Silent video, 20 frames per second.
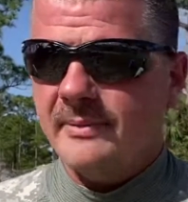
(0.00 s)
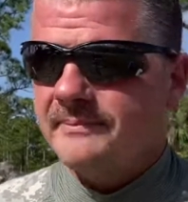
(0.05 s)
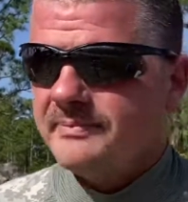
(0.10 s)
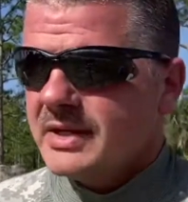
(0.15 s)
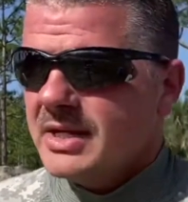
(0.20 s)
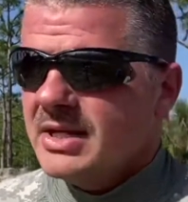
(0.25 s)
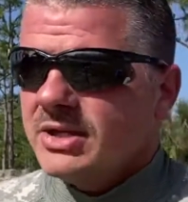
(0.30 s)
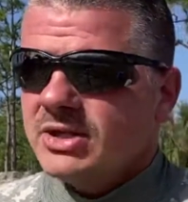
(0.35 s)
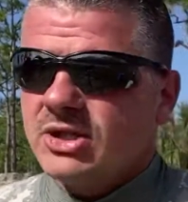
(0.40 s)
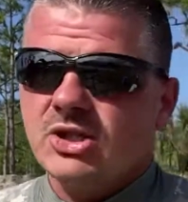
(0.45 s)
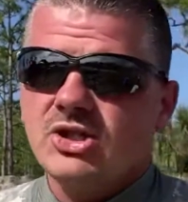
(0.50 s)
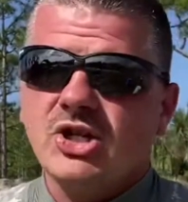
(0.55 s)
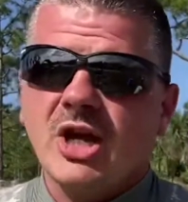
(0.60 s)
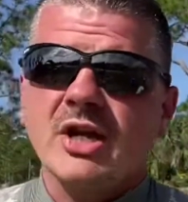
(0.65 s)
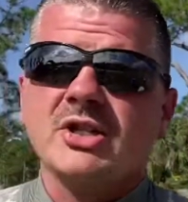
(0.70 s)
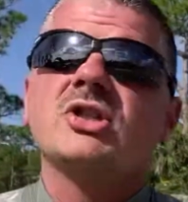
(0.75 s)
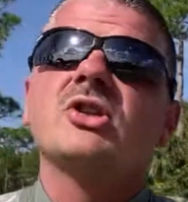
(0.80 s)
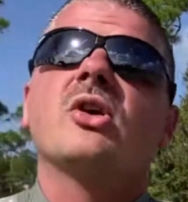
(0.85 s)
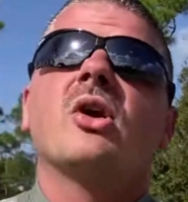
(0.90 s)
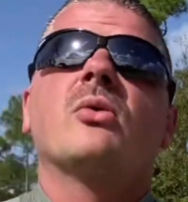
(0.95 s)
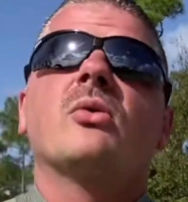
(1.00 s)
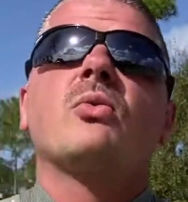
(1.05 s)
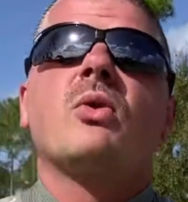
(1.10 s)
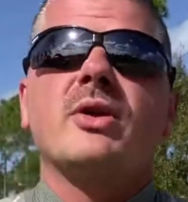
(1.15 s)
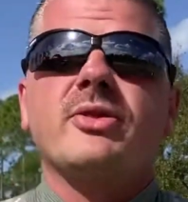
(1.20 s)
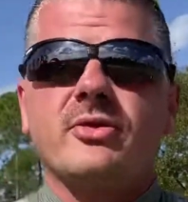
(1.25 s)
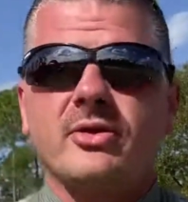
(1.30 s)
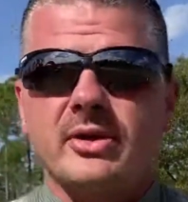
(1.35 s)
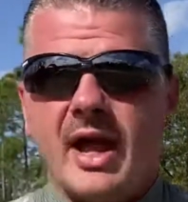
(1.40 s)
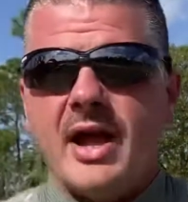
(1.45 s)
suggestion on
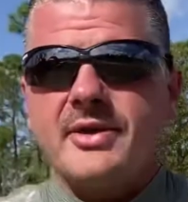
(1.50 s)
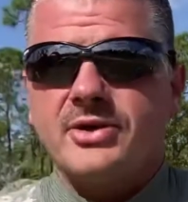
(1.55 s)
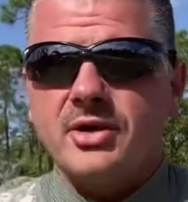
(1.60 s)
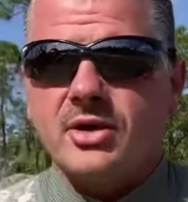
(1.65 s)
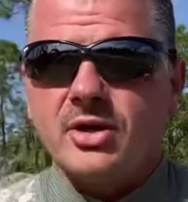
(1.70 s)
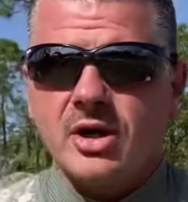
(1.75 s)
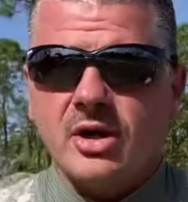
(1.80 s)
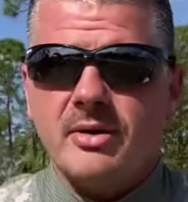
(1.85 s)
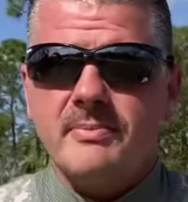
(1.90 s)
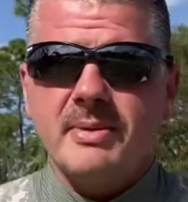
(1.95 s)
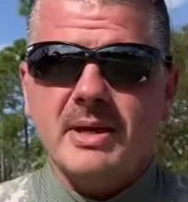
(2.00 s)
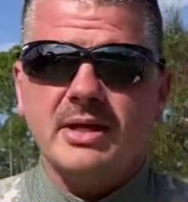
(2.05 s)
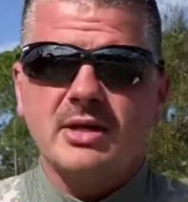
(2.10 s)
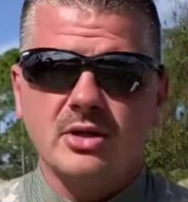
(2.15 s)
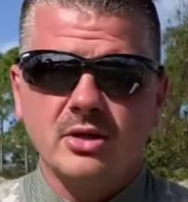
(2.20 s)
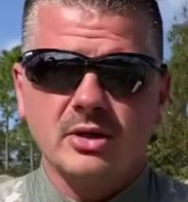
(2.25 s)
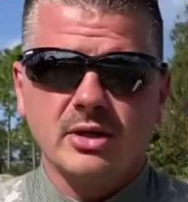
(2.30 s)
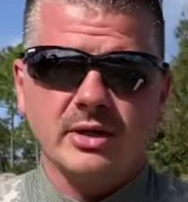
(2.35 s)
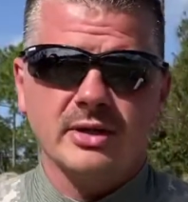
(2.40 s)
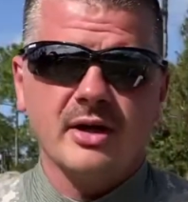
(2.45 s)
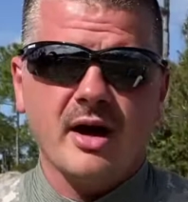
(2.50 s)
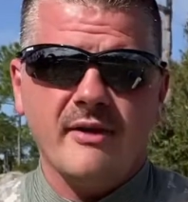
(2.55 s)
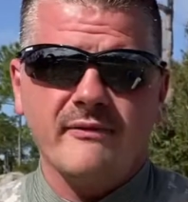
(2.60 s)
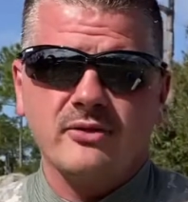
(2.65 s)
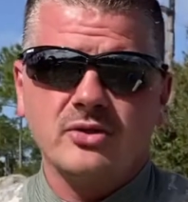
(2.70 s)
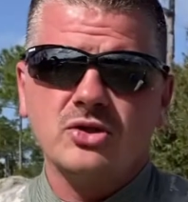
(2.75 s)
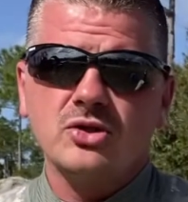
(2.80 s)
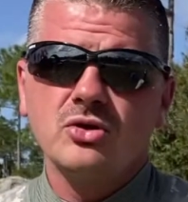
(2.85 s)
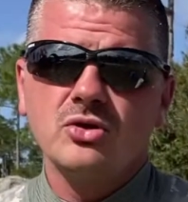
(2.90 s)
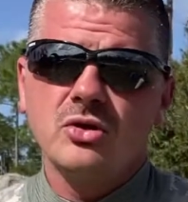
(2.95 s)
whether or not they're going to be good enough or
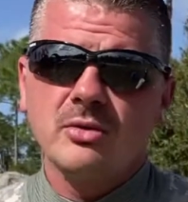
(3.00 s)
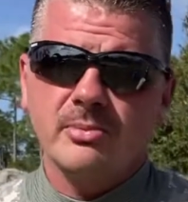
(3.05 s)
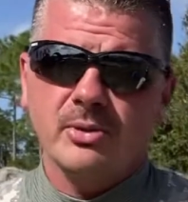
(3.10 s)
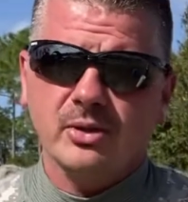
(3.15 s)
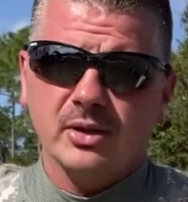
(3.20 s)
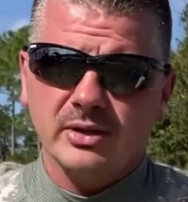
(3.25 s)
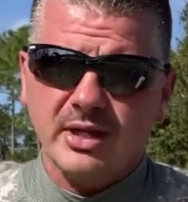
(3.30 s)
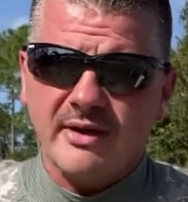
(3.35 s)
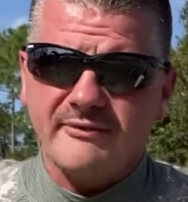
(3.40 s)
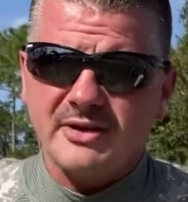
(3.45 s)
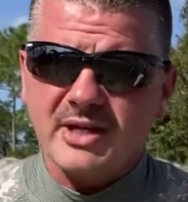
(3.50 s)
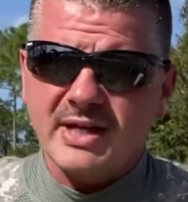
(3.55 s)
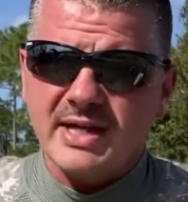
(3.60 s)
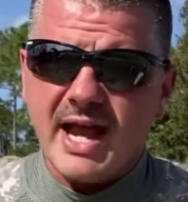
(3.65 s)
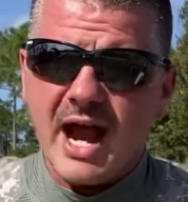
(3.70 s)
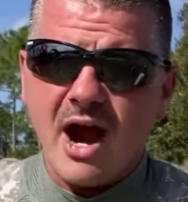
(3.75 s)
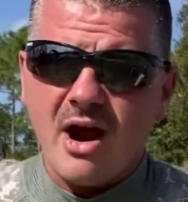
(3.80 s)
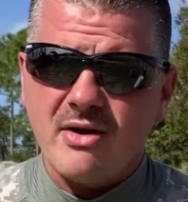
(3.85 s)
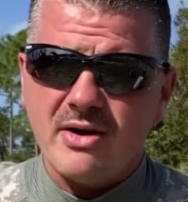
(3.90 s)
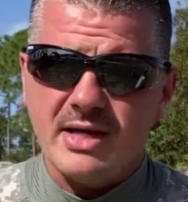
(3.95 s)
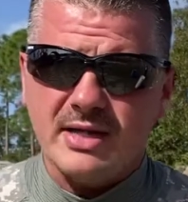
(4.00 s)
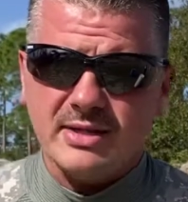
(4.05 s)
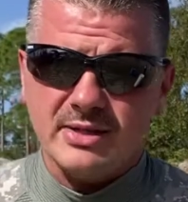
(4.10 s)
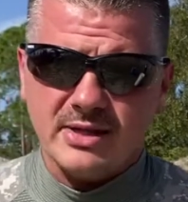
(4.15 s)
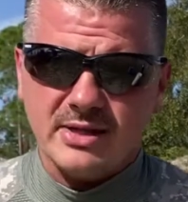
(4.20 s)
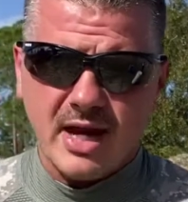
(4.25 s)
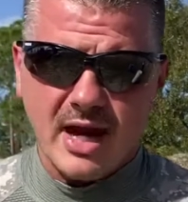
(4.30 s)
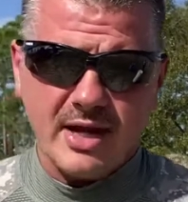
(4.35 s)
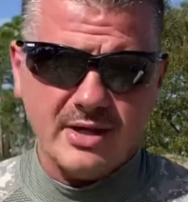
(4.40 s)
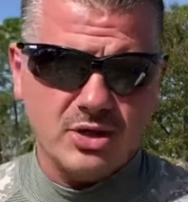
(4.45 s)
suitable enough to carry
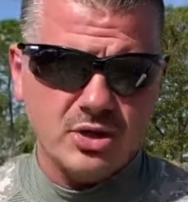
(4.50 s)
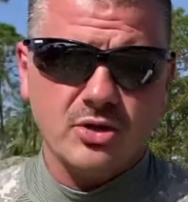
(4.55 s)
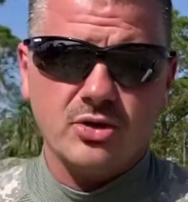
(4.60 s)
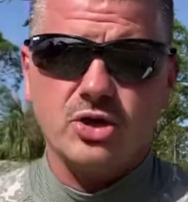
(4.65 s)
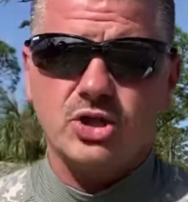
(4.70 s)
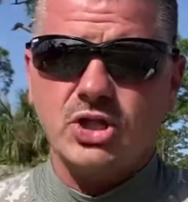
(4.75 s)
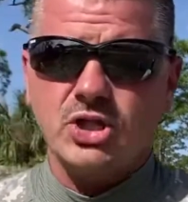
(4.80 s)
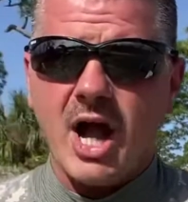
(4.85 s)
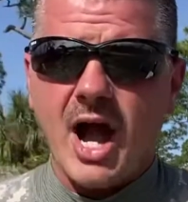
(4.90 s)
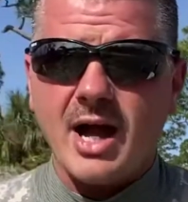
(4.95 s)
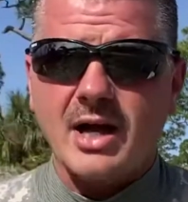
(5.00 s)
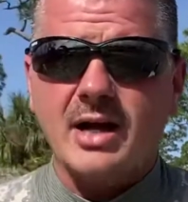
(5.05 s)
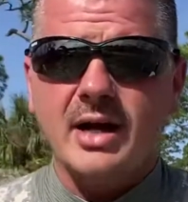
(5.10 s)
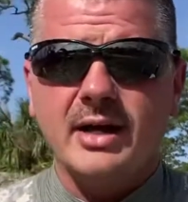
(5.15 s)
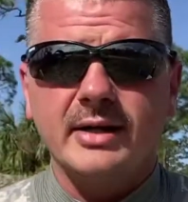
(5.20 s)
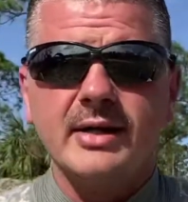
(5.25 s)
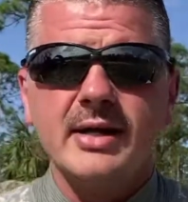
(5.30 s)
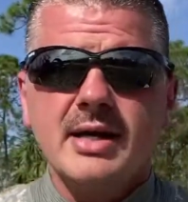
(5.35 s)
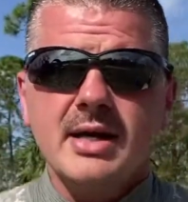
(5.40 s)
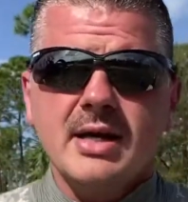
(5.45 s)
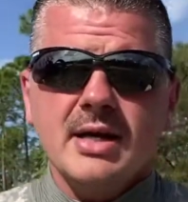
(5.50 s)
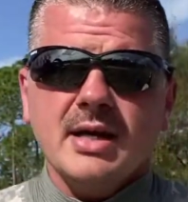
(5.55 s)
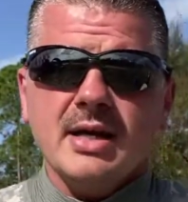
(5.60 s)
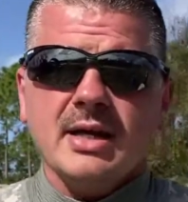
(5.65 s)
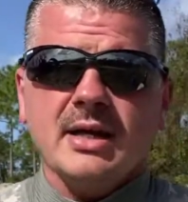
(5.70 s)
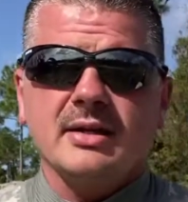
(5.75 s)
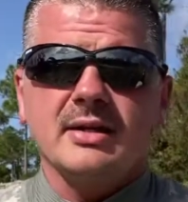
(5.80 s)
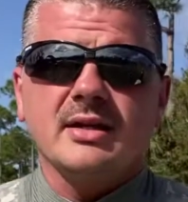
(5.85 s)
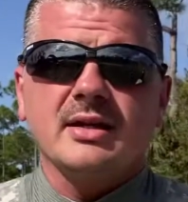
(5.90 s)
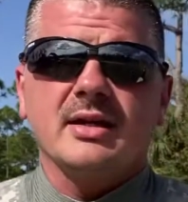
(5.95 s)
inside your shotgun
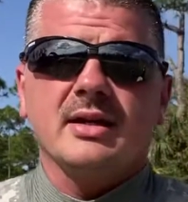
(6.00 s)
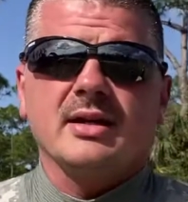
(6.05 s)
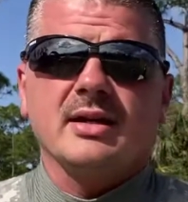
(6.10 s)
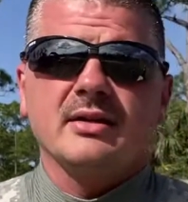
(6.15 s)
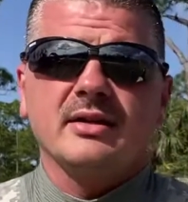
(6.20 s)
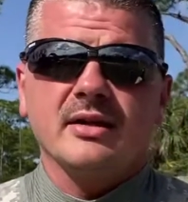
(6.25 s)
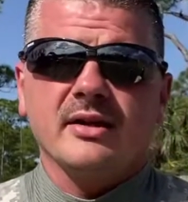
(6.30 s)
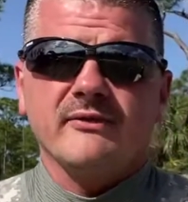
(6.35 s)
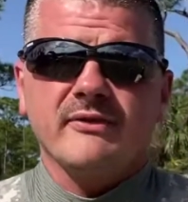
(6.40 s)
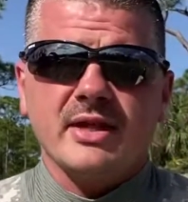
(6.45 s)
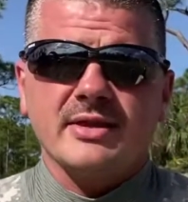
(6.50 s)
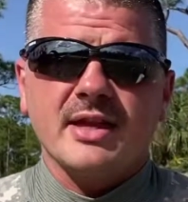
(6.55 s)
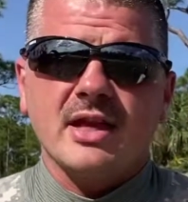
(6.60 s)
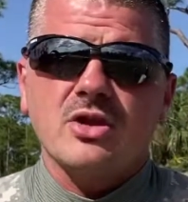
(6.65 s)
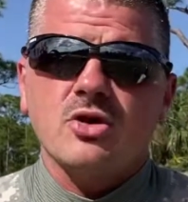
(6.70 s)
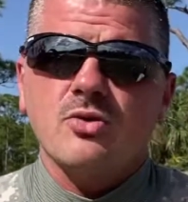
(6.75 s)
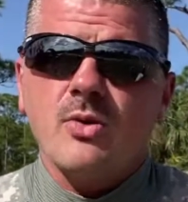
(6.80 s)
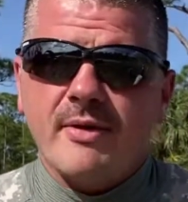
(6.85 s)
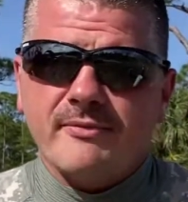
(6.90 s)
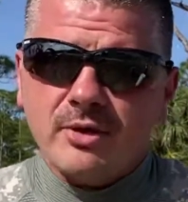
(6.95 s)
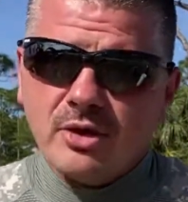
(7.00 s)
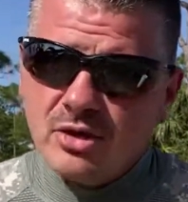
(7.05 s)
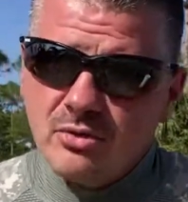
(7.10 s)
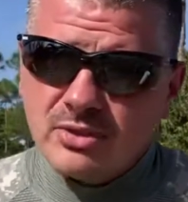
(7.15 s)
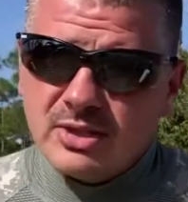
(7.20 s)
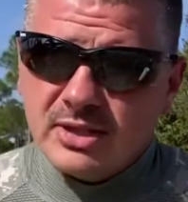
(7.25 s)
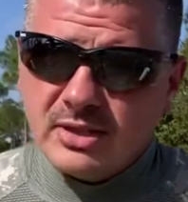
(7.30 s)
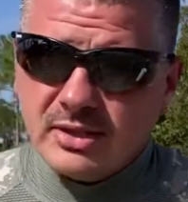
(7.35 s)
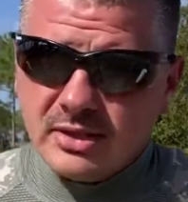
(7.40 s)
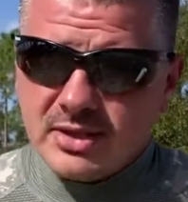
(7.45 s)
in the event that you have to
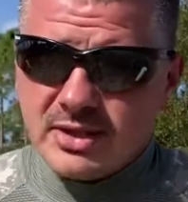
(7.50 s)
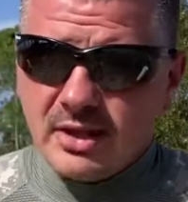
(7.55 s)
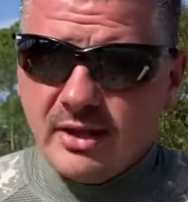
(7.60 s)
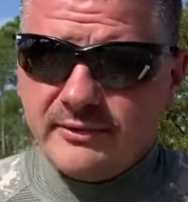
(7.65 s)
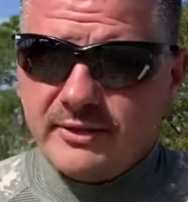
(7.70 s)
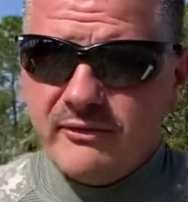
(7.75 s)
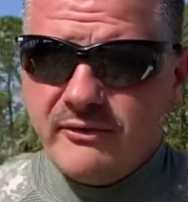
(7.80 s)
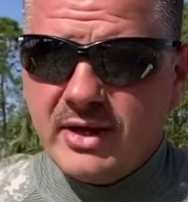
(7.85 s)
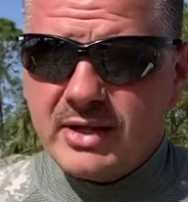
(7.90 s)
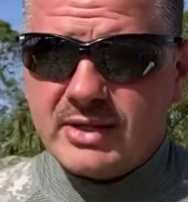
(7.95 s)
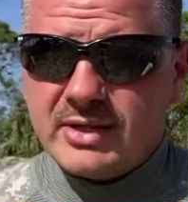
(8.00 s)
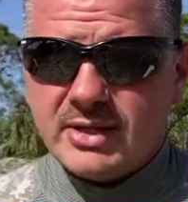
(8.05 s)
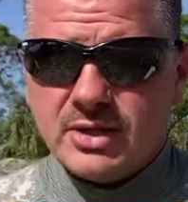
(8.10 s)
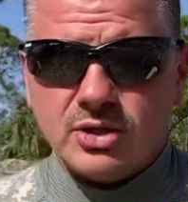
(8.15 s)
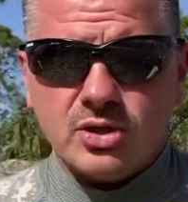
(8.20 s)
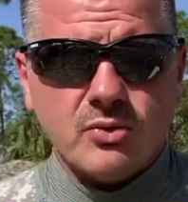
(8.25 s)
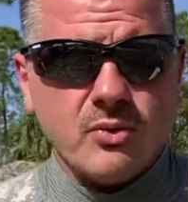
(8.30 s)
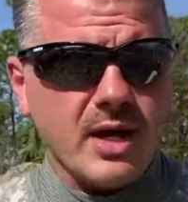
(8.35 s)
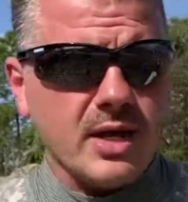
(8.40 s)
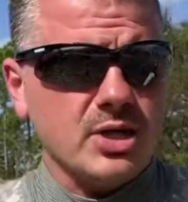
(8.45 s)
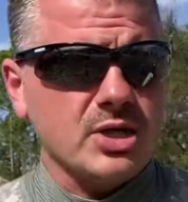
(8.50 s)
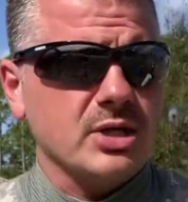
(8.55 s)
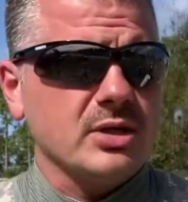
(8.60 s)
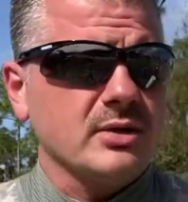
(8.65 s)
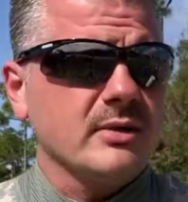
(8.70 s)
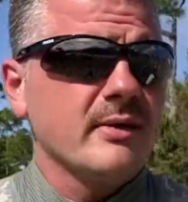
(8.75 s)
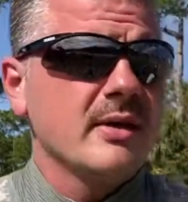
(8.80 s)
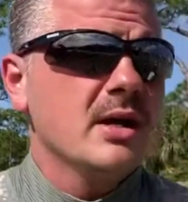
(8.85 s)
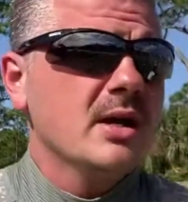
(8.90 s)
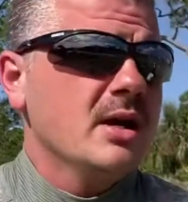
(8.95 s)
use it in a self-defense situation.
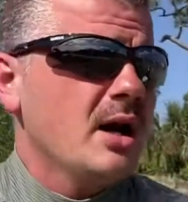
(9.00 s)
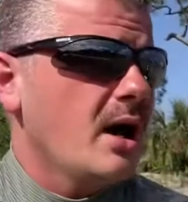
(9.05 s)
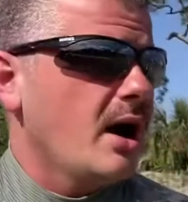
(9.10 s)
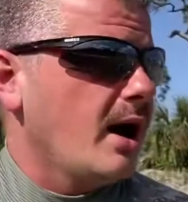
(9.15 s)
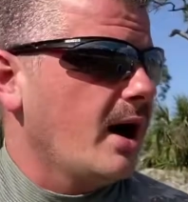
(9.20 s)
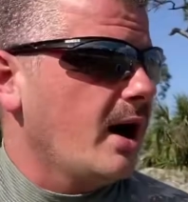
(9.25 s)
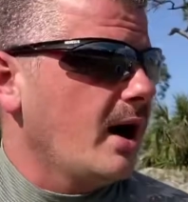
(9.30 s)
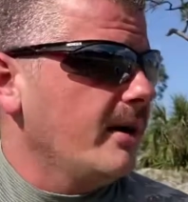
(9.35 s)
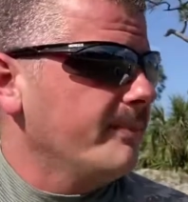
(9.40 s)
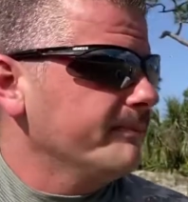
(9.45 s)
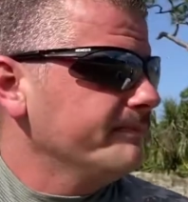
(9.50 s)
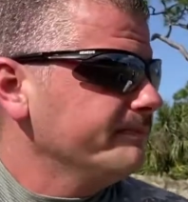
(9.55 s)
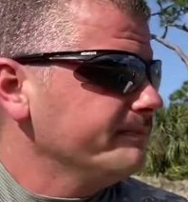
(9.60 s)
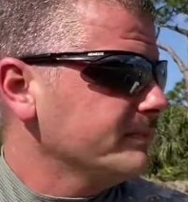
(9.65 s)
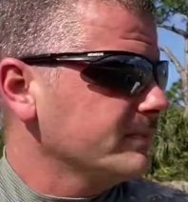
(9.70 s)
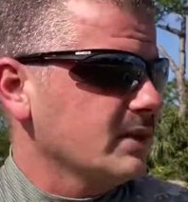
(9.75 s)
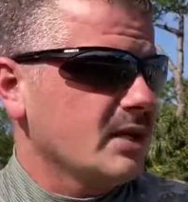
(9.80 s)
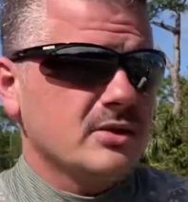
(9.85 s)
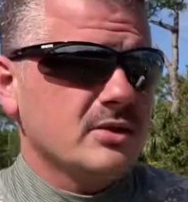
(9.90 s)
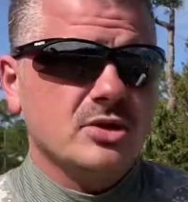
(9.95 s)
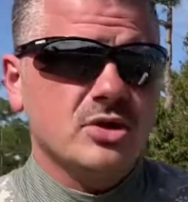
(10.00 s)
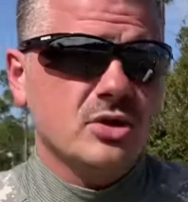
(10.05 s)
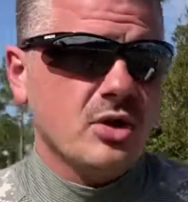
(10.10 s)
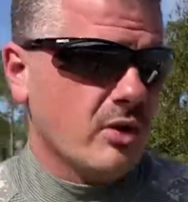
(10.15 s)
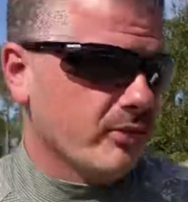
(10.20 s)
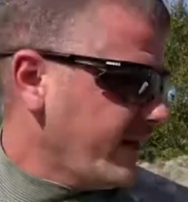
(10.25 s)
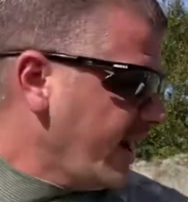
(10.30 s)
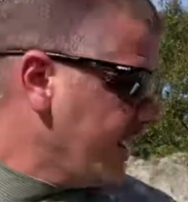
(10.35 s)
You know, that